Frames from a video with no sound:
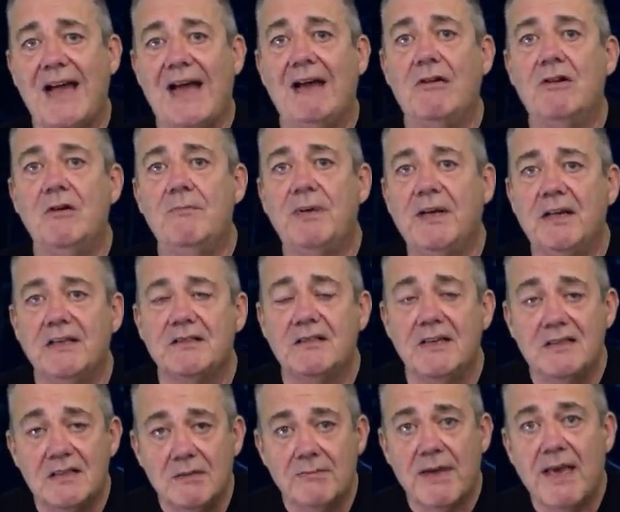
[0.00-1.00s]
our
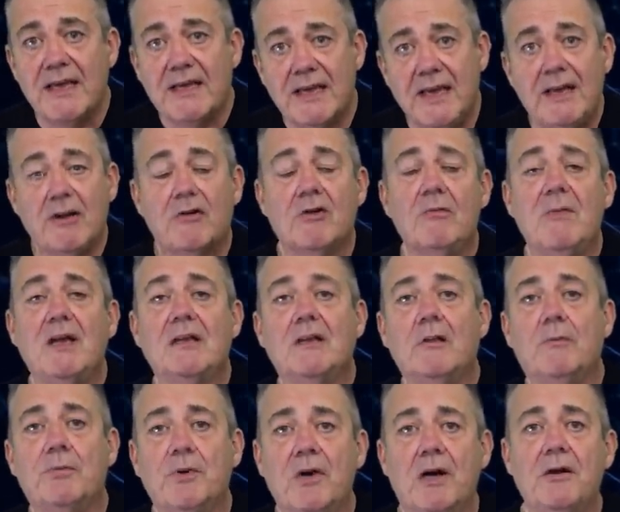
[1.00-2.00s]
ability to make
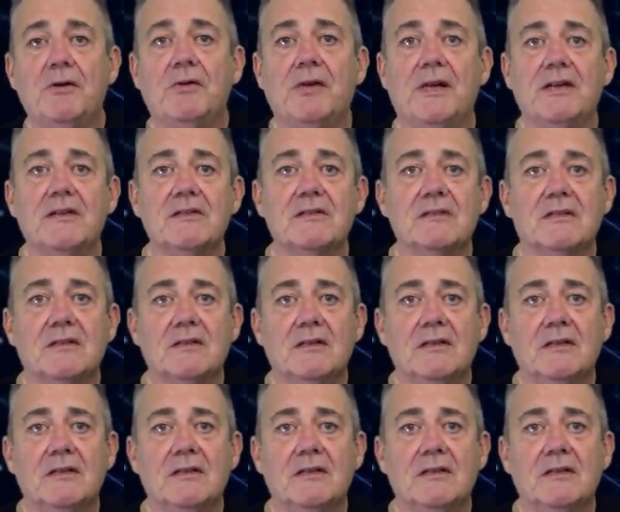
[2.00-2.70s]
incremental progress.